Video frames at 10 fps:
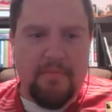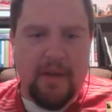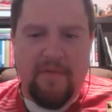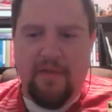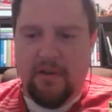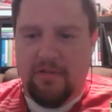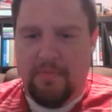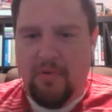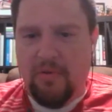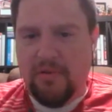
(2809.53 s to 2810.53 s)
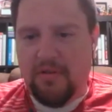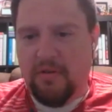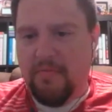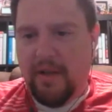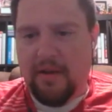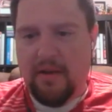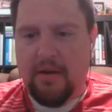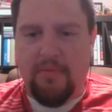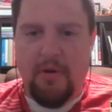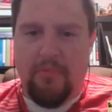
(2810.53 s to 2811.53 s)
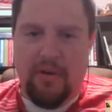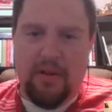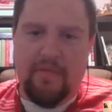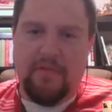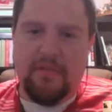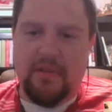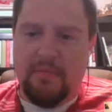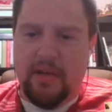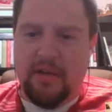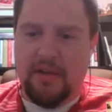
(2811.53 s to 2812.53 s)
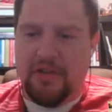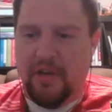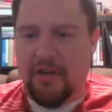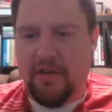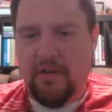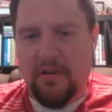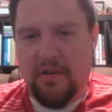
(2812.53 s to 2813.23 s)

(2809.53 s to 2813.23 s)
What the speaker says: make false reports or make inappropriate levels, to share.